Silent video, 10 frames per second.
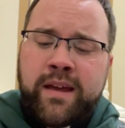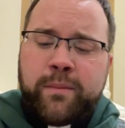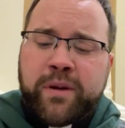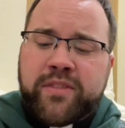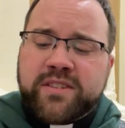
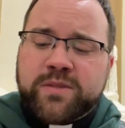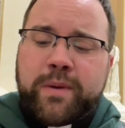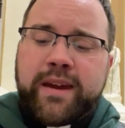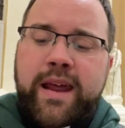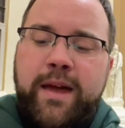But this
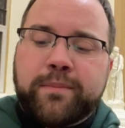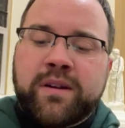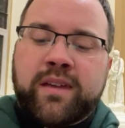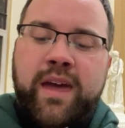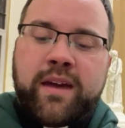might happen
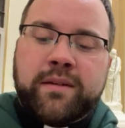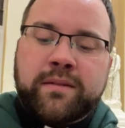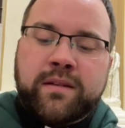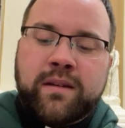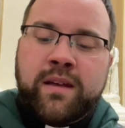again.
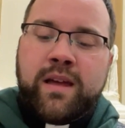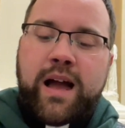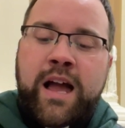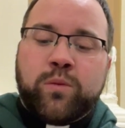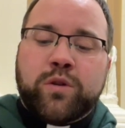
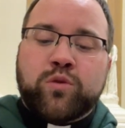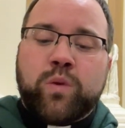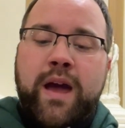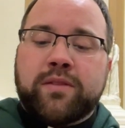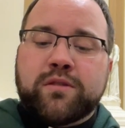I would
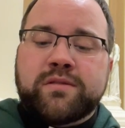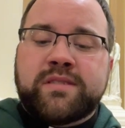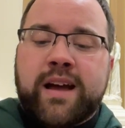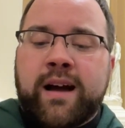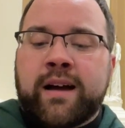rather
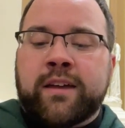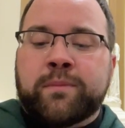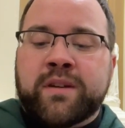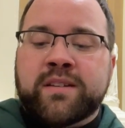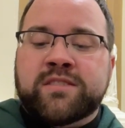die,
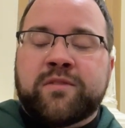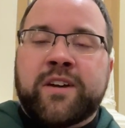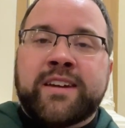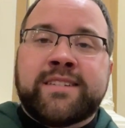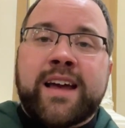because if
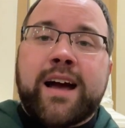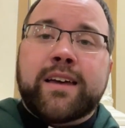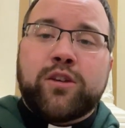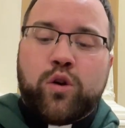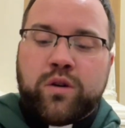I die
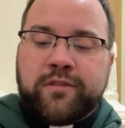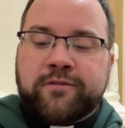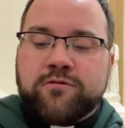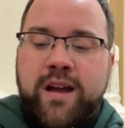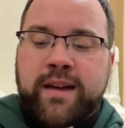your
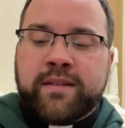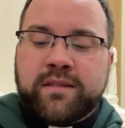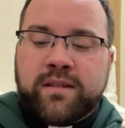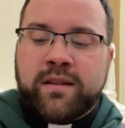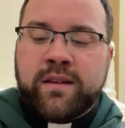
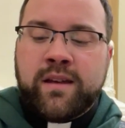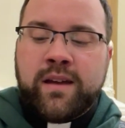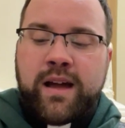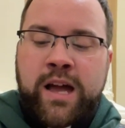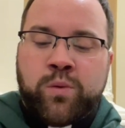friend,
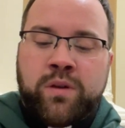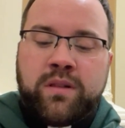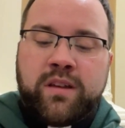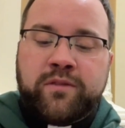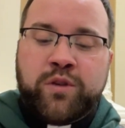I will
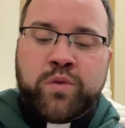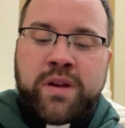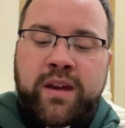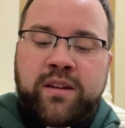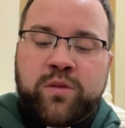live
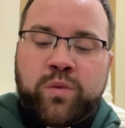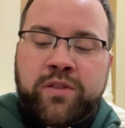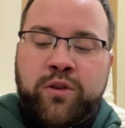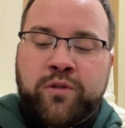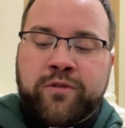united
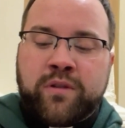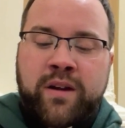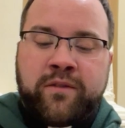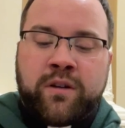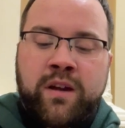with you
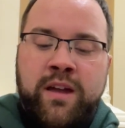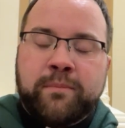forever.